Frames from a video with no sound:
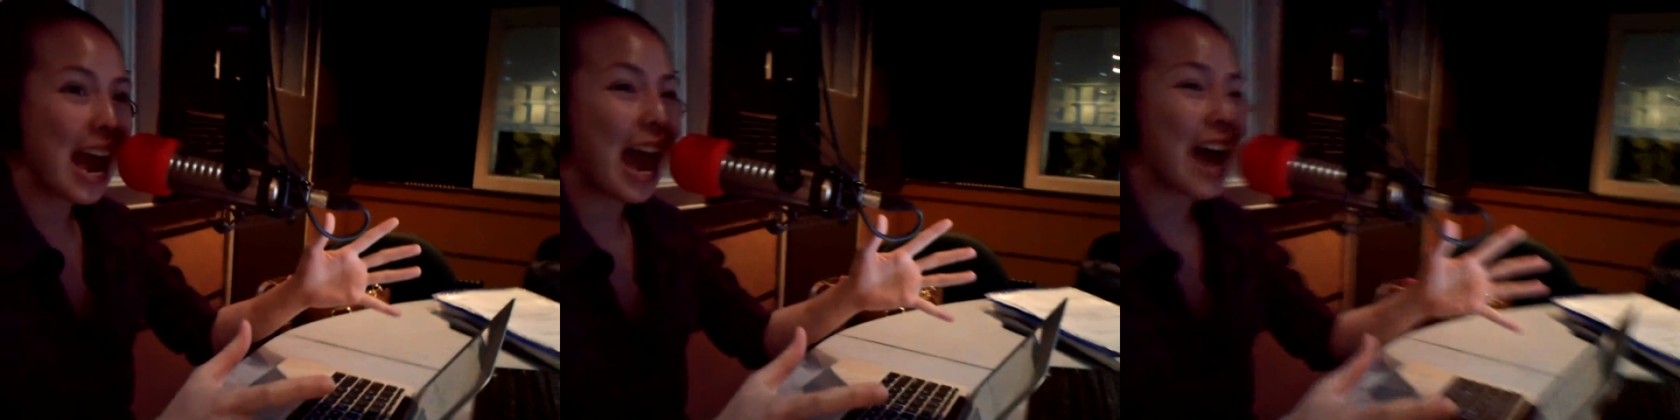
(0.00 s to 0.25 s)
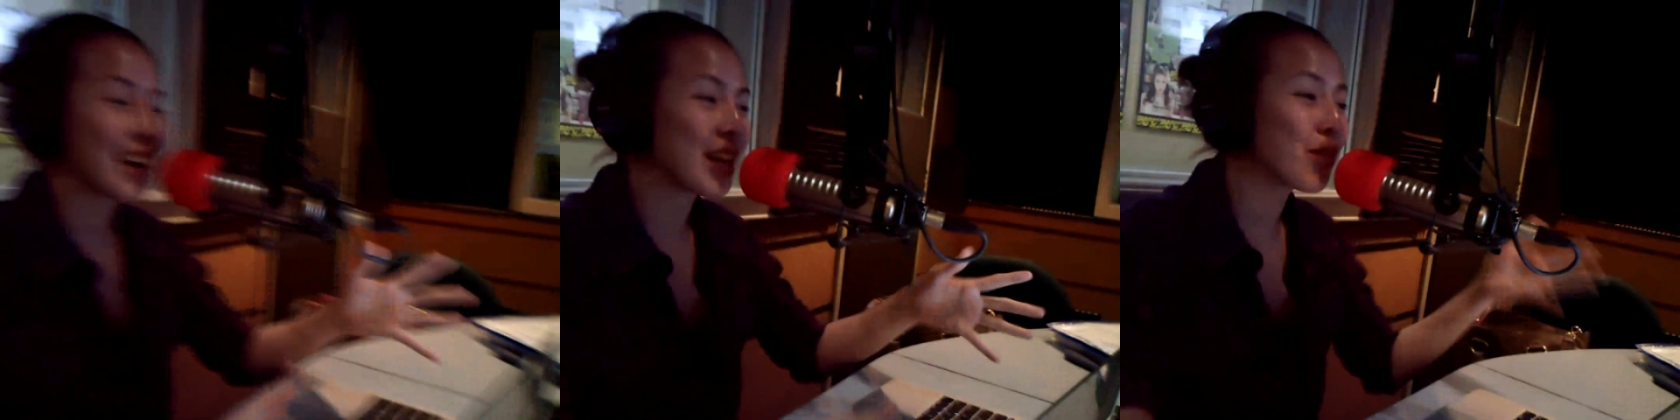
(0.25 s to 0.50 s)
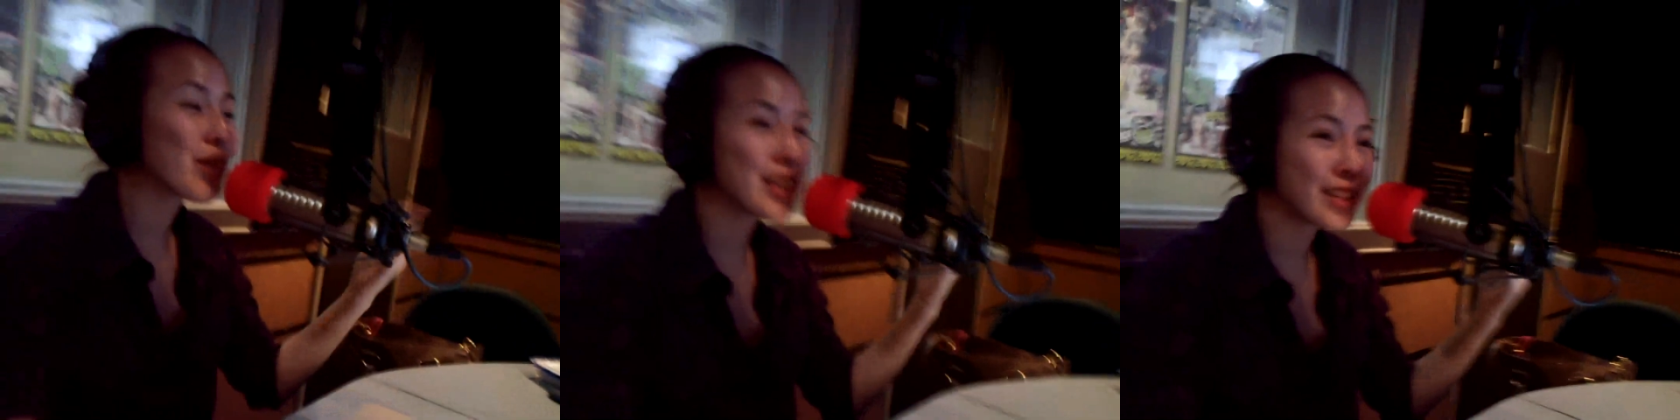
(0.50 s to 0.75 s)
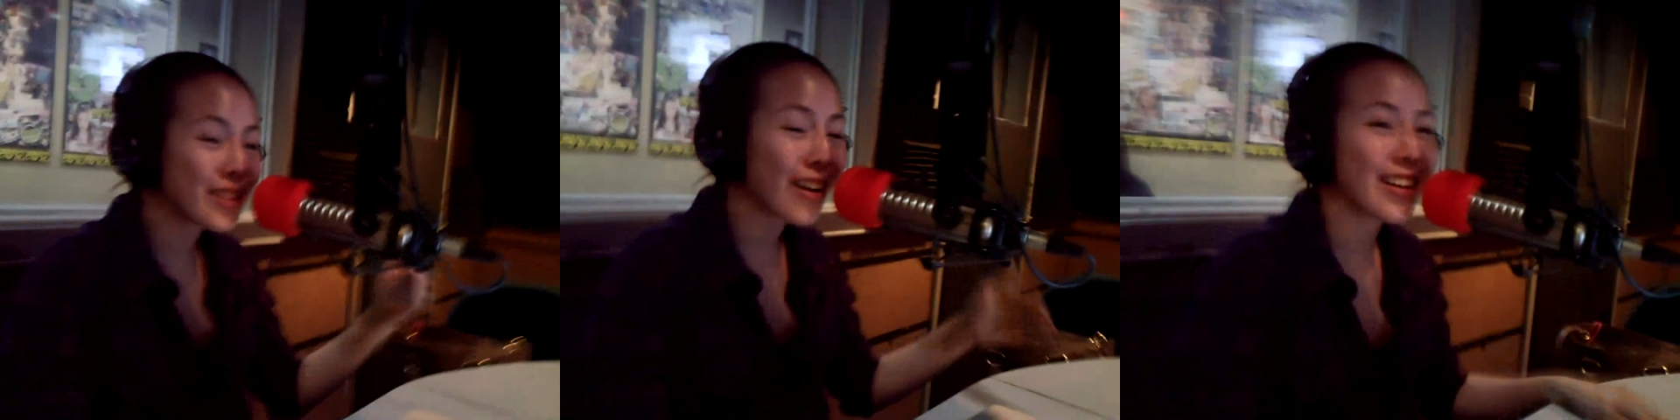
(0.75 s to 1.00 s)
and he he
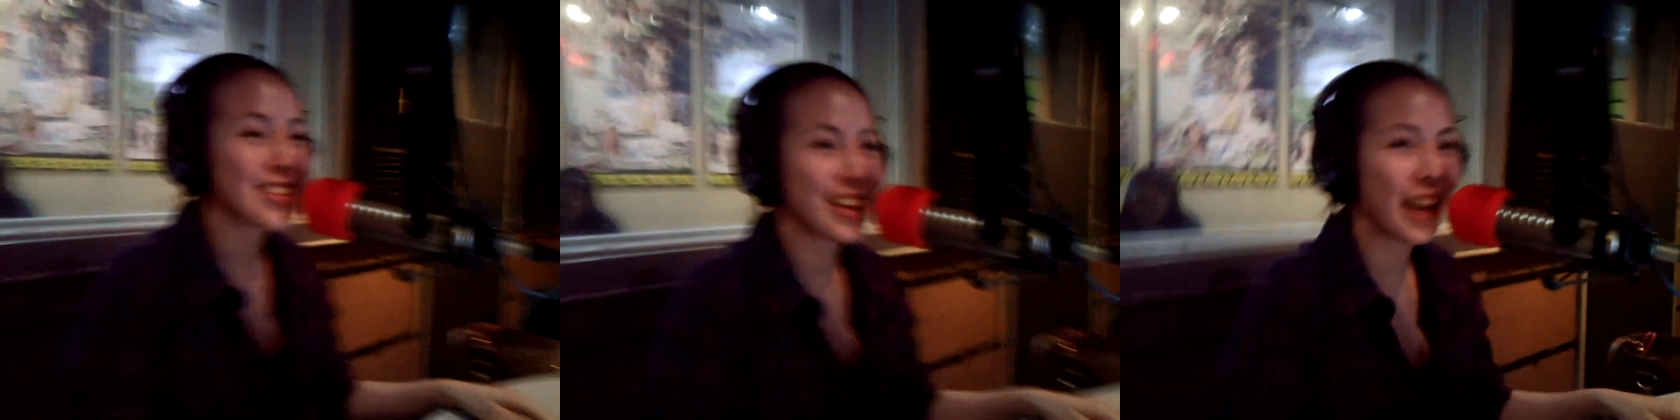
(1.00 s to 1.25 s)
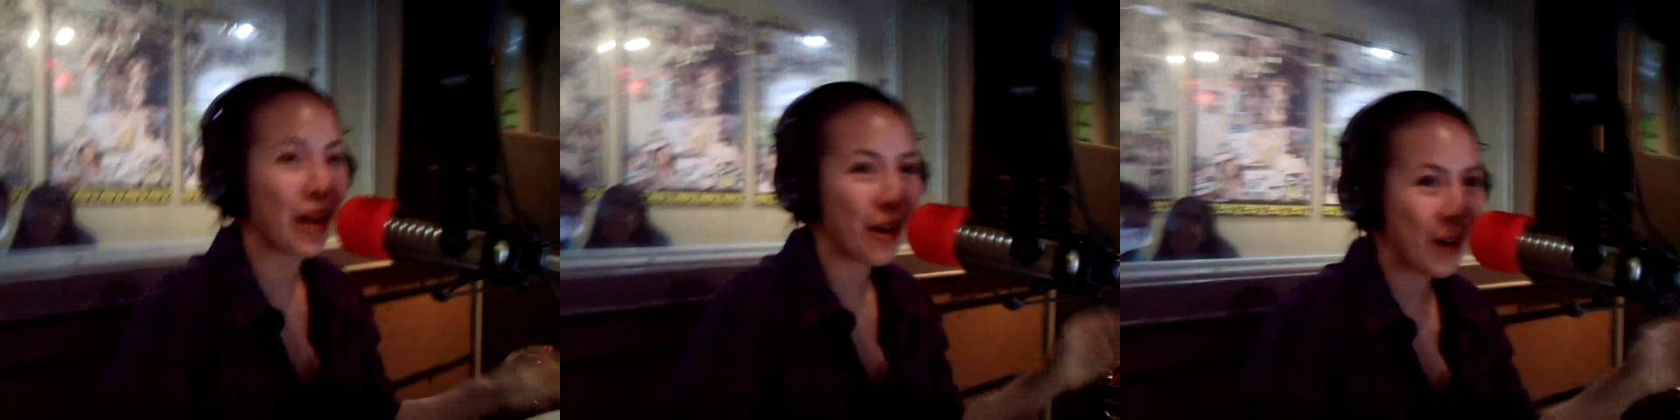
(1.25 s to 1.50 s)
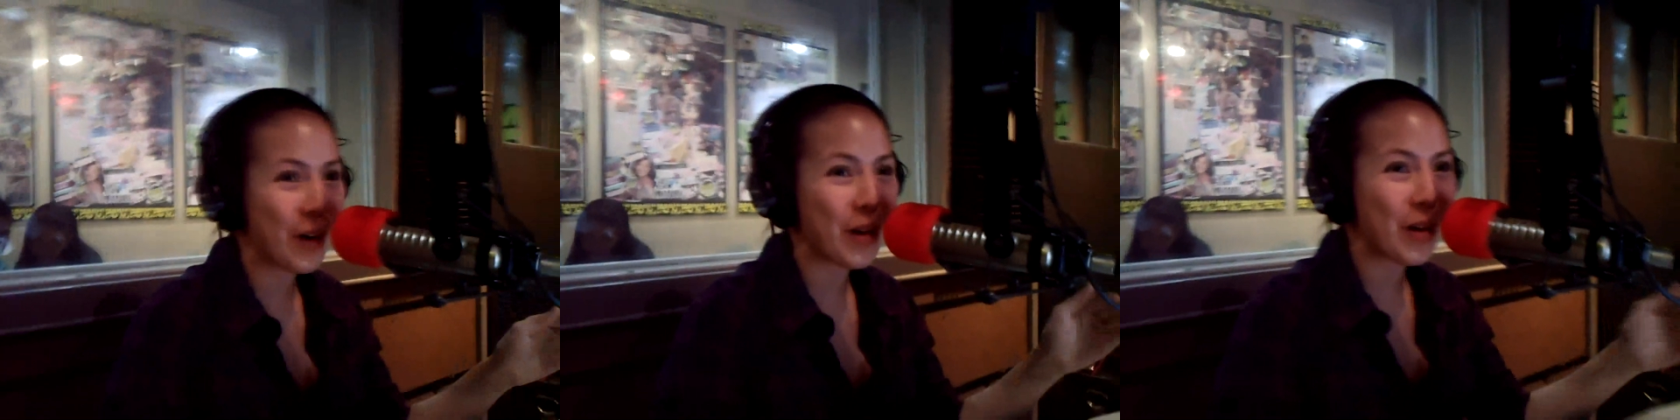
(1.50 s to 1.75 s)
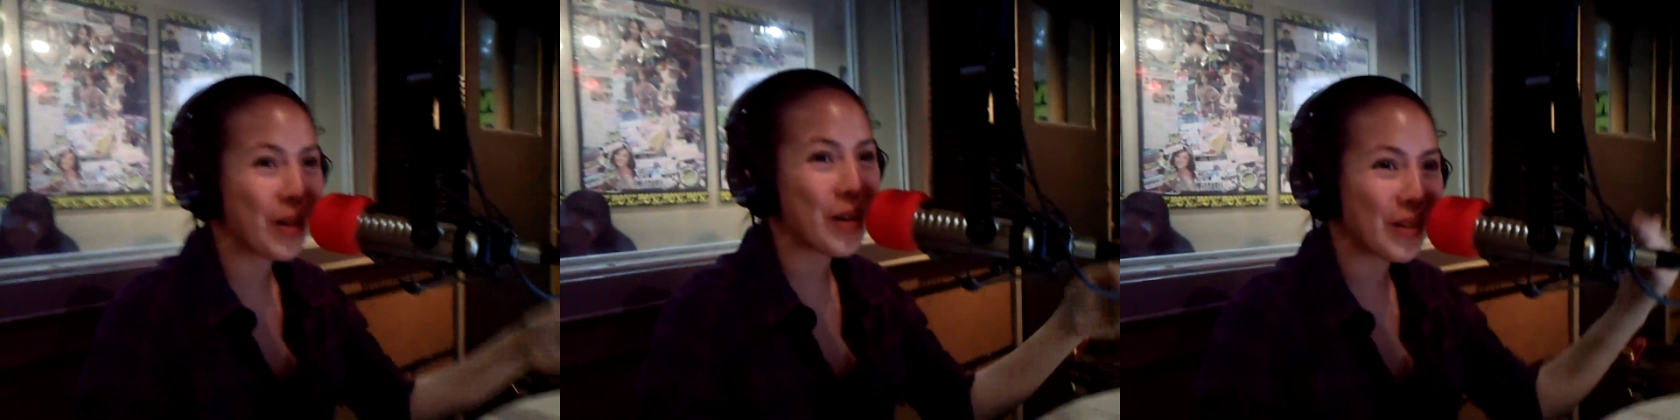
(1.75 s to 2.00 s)
started singing oh
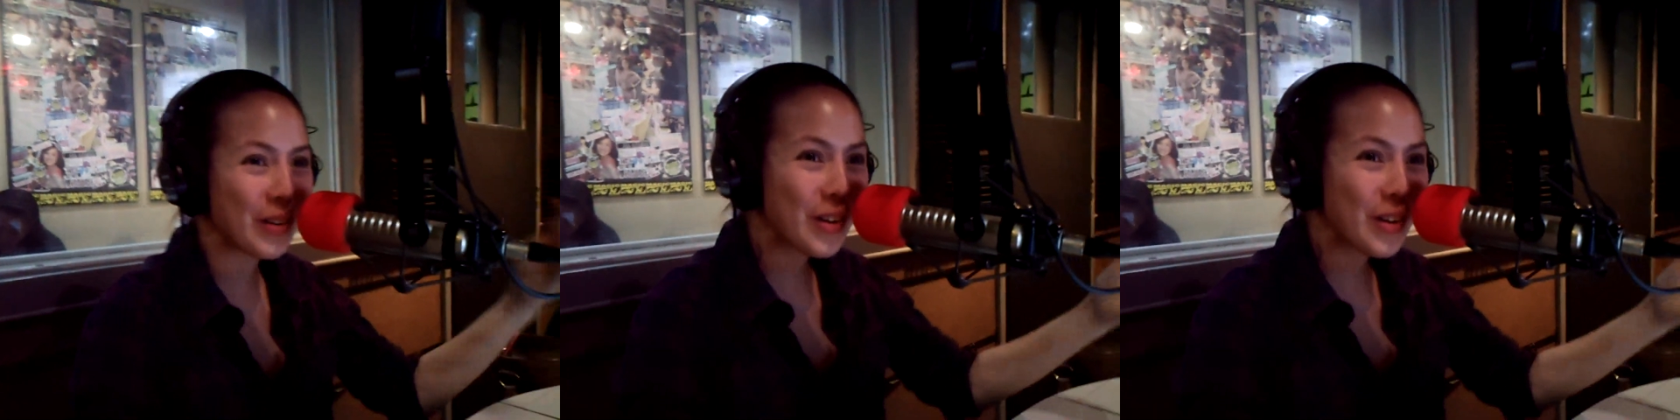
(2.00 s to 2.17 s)
oh